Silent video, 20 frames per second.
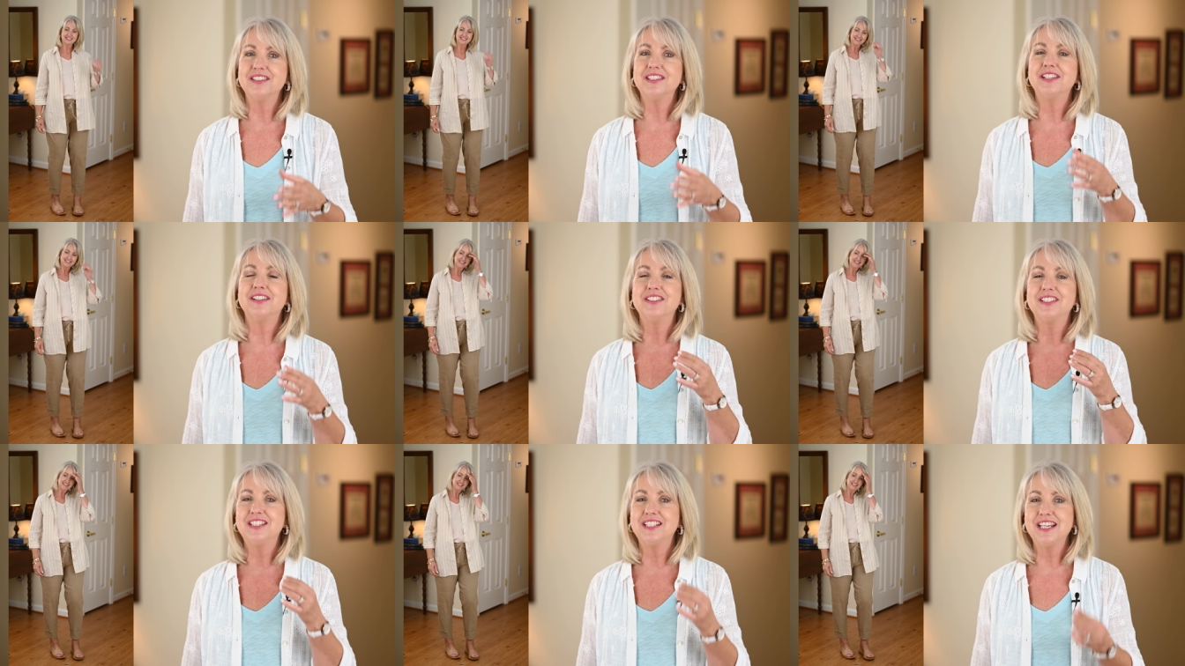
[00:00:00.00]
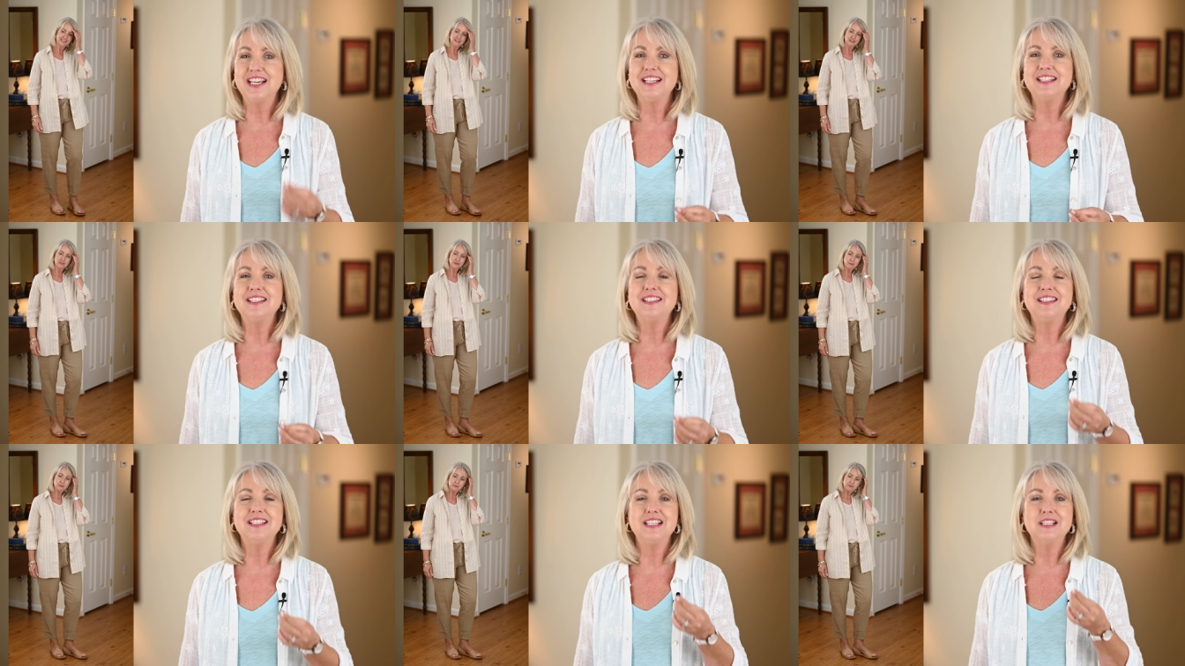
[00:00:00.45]
they're
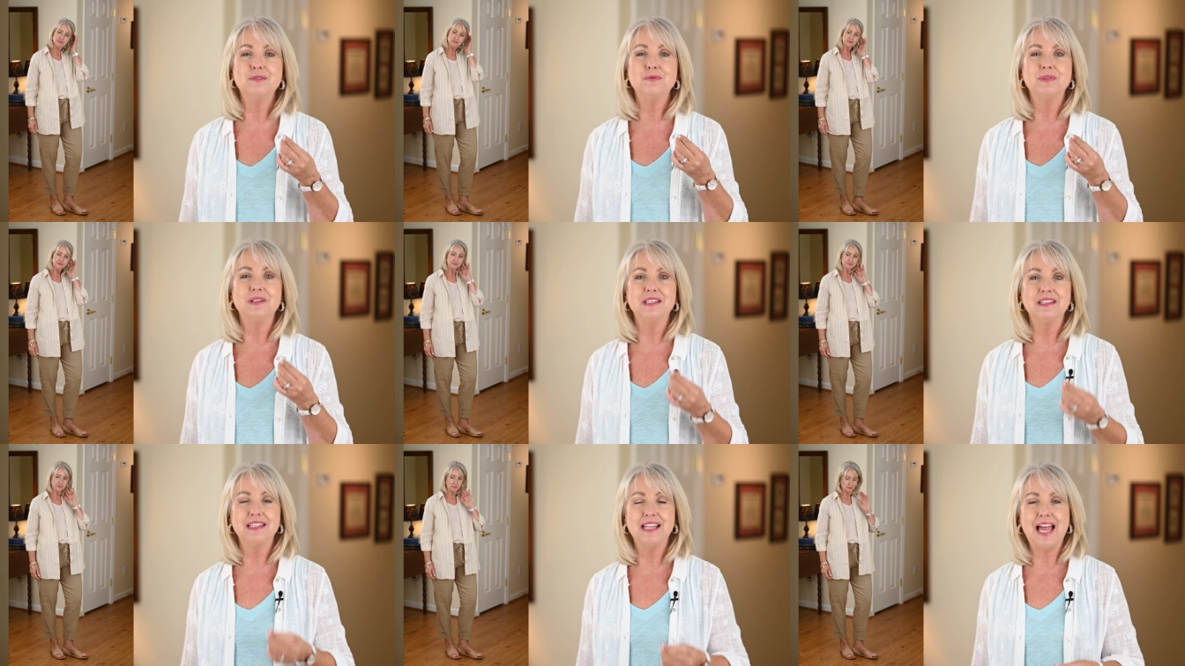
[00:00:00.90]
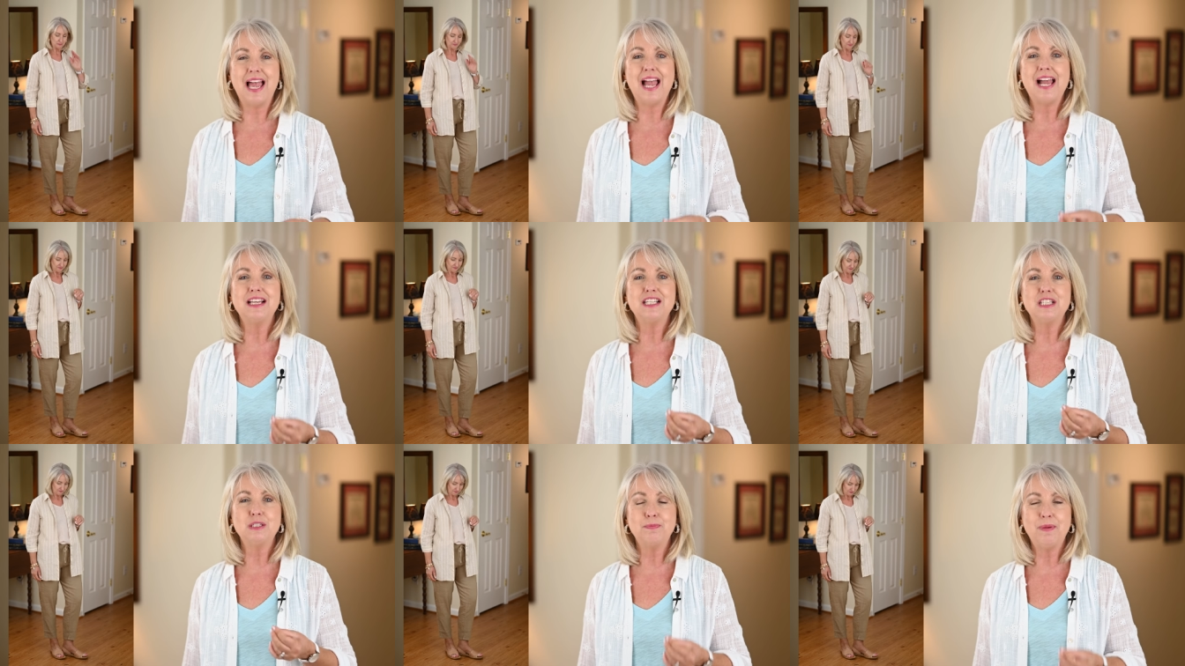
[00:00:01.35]
just these
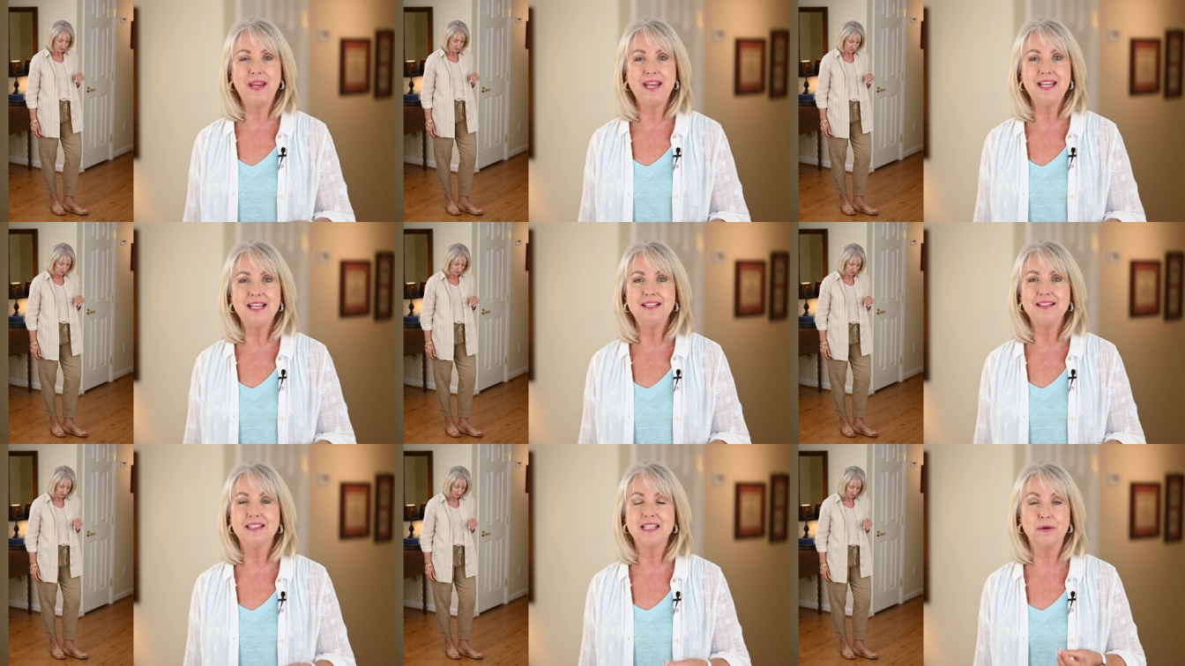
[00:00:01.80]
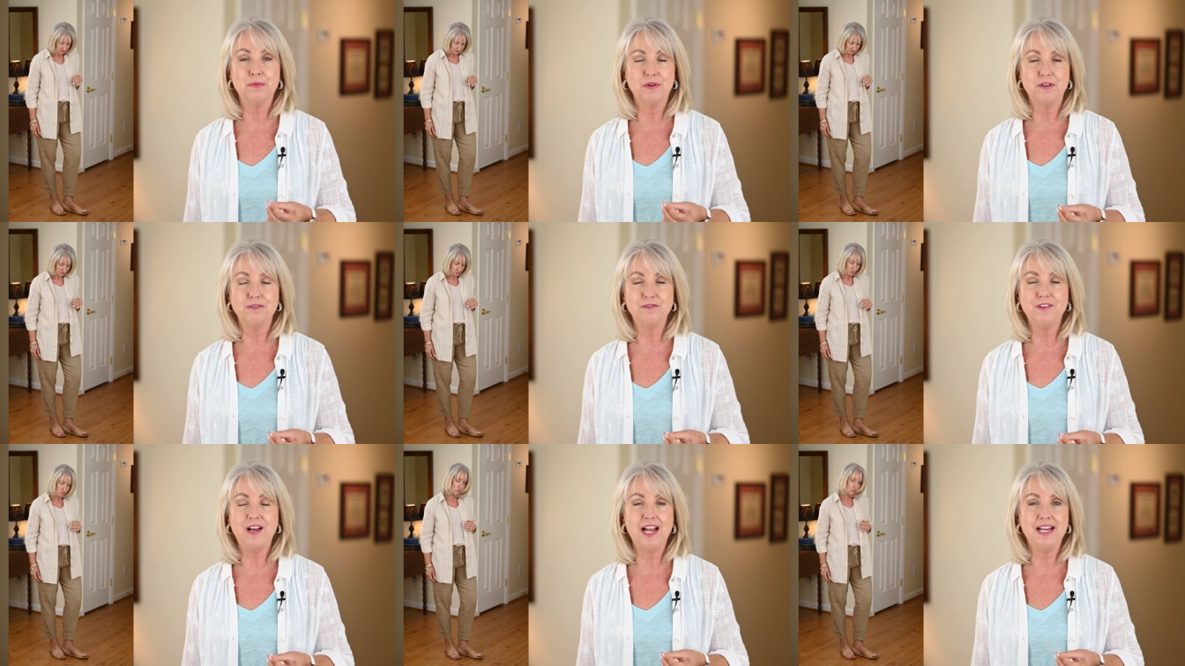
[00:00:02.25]
relaxed pants that
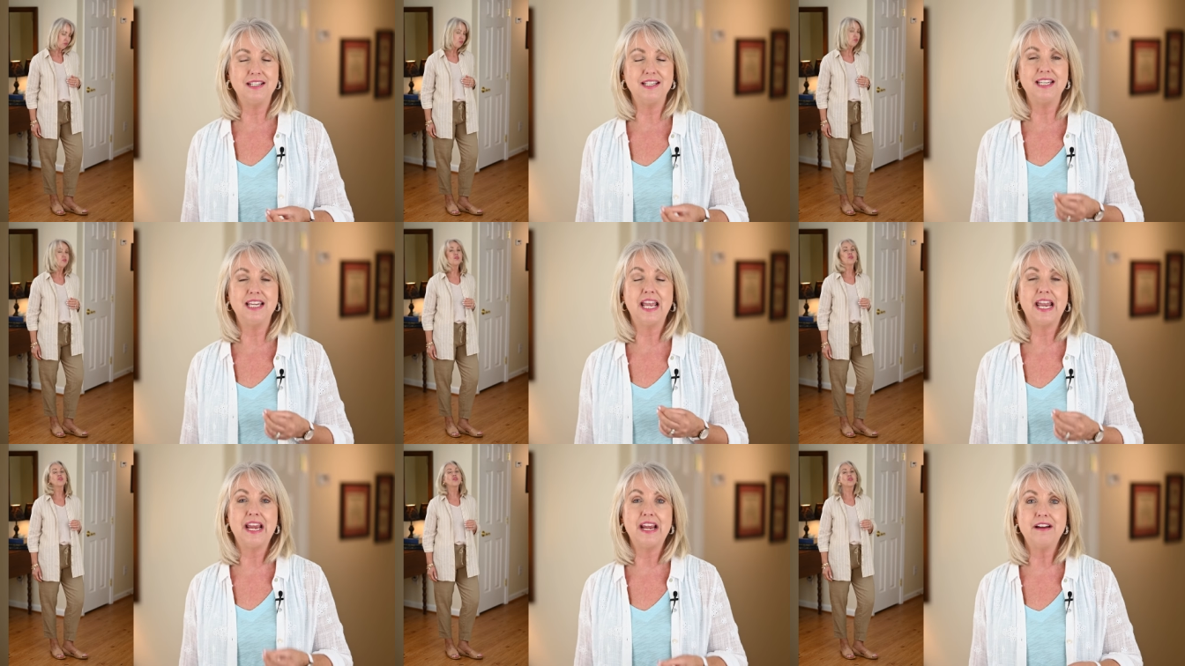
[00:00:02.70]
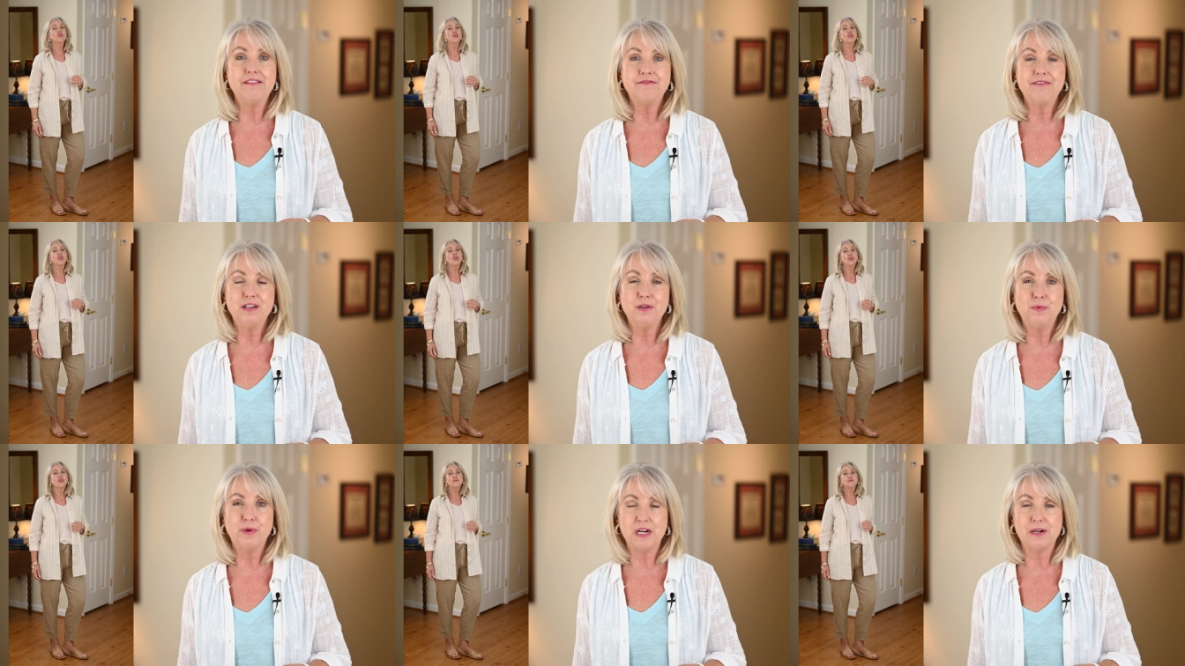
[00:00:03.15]
we're finding
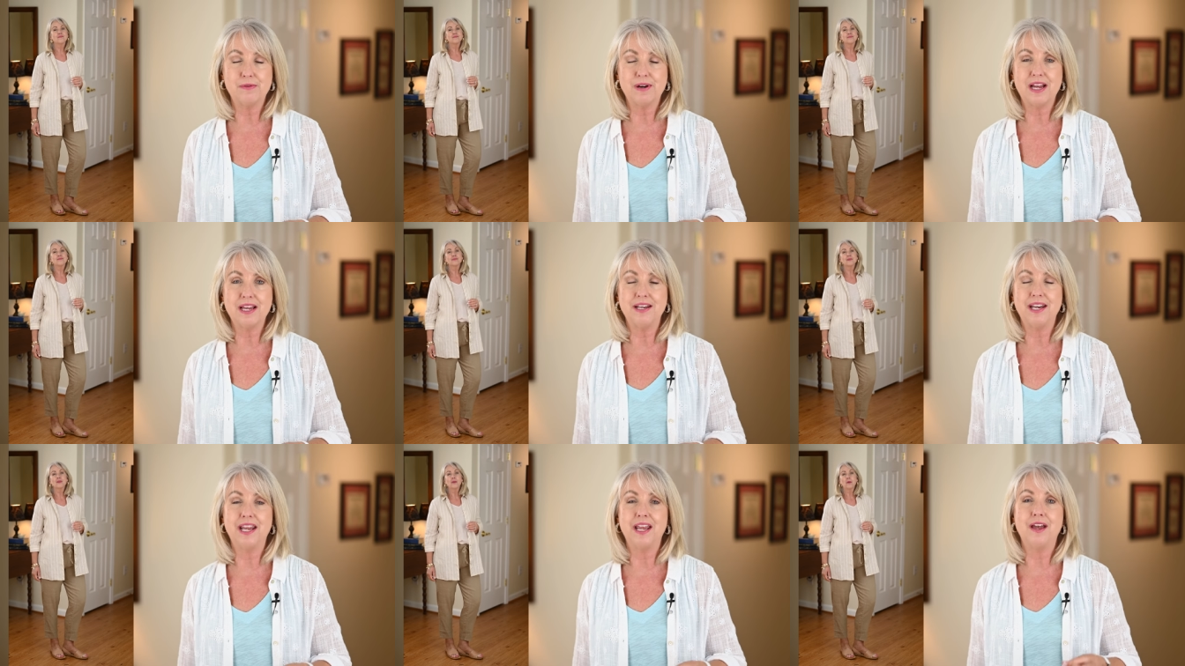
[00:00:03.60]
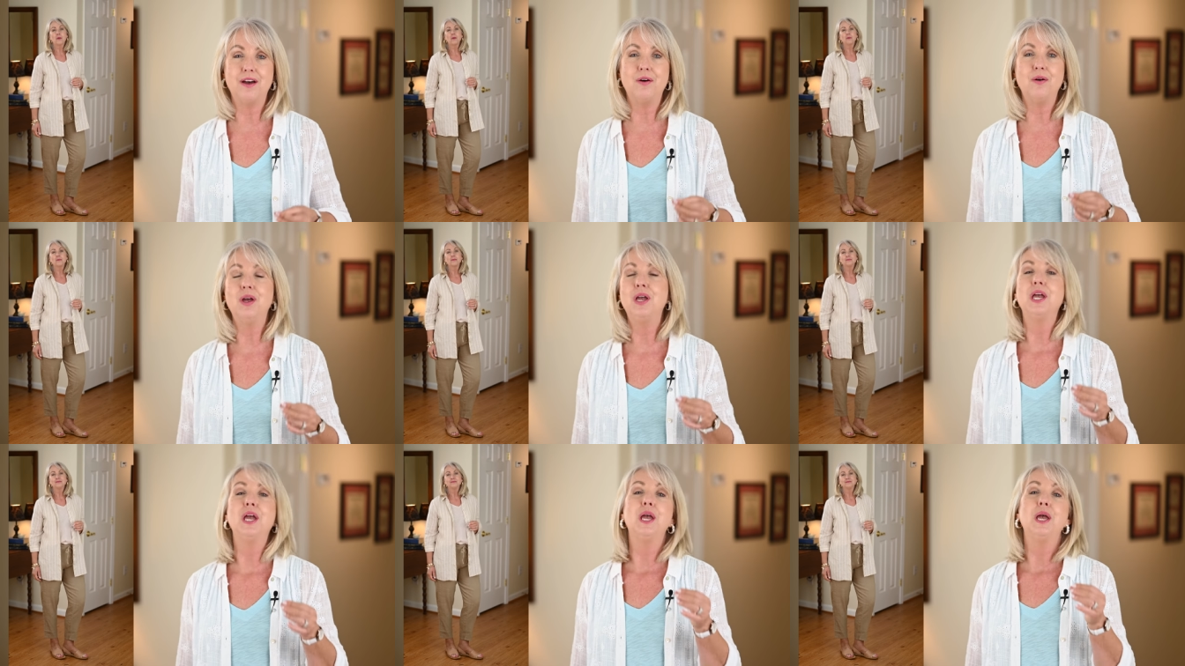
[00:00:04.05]
everywhere right now.